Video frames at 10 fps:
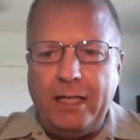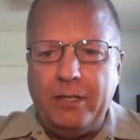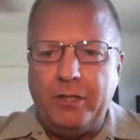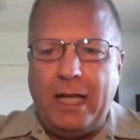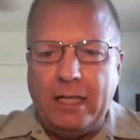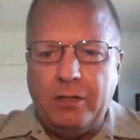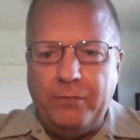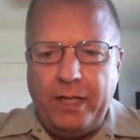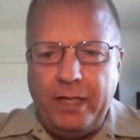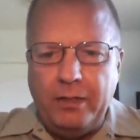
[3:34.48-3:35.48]
has
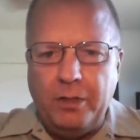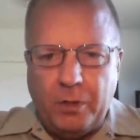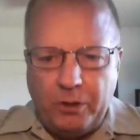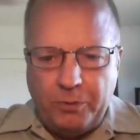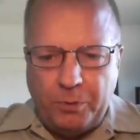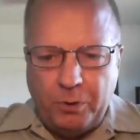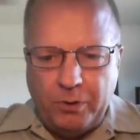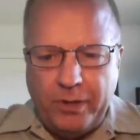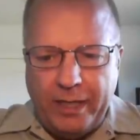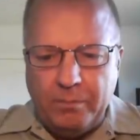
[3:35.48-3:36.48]
activated the MARS
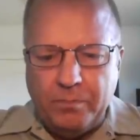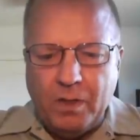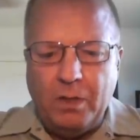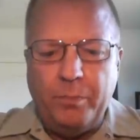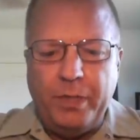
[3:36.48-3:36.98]
program